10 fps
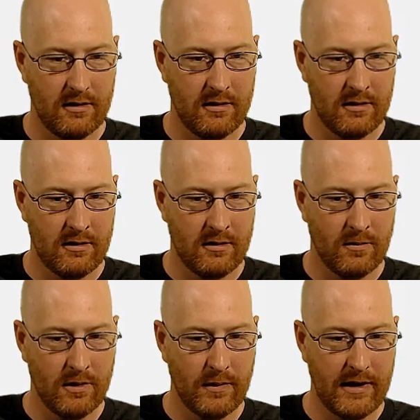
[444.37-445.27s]
Uh,
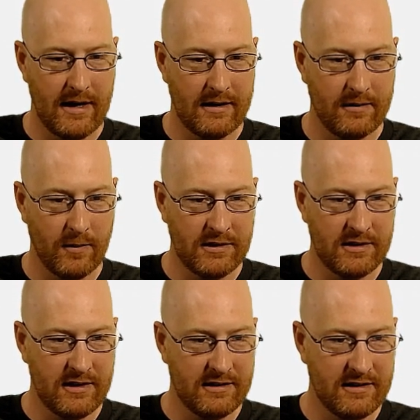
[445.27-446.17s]
what do we got?
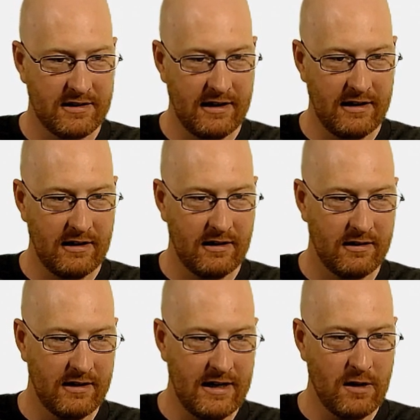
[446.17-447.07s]
What's, it's the
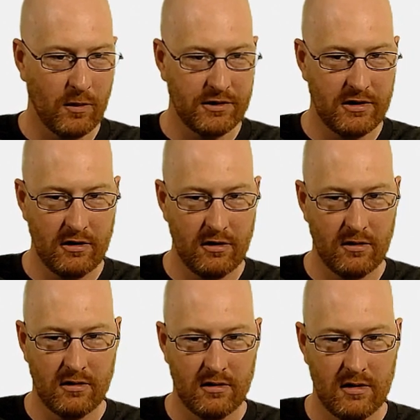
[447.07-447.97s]
equal to